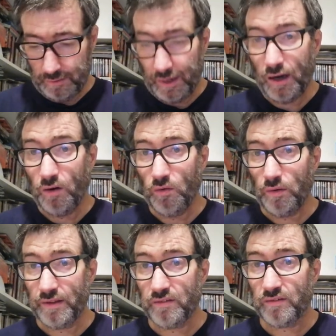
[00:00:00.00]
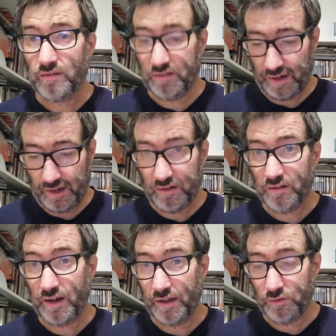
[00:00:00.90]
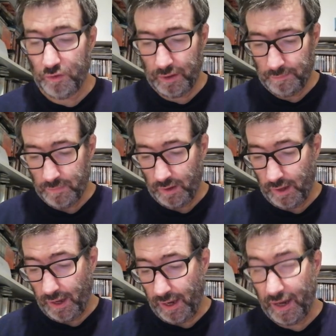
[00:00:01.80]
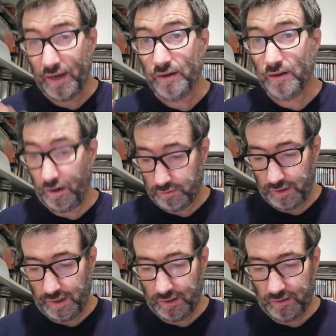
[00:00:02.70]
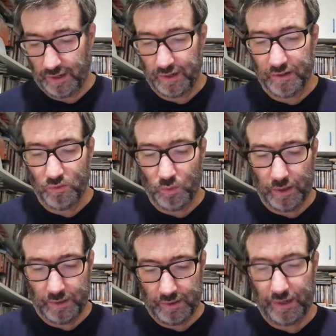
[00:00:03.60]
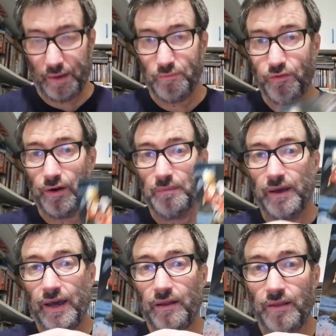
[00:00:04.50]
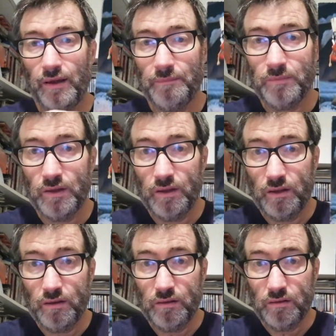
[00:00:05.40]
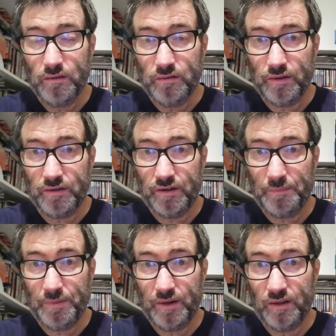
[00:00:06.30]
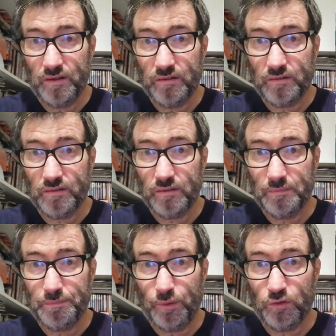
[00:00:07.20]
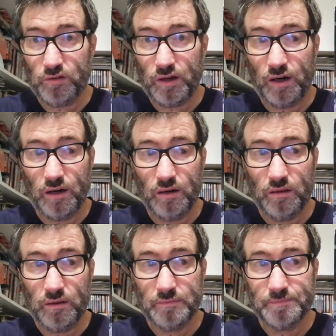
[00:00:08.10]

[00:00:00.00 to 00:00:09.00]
now let's change country and continent and this one came from Canada it's a Japanese postcard